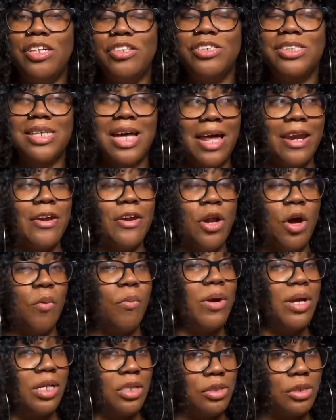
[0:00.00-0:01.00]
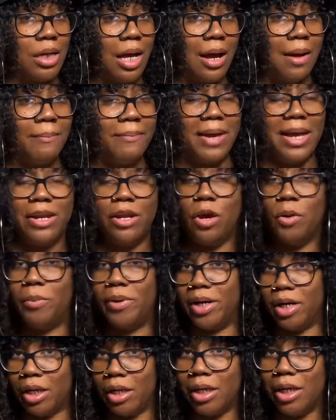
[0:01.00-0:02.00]
You just got to know where to shop and know
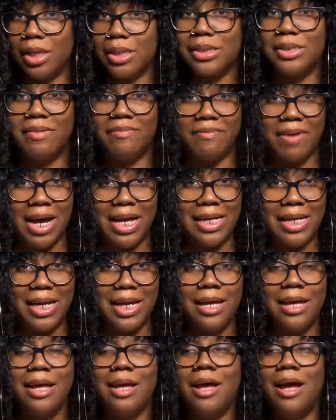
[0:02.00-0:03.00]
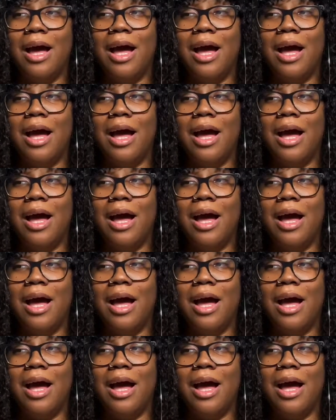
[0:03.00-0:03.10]
where to look to find it.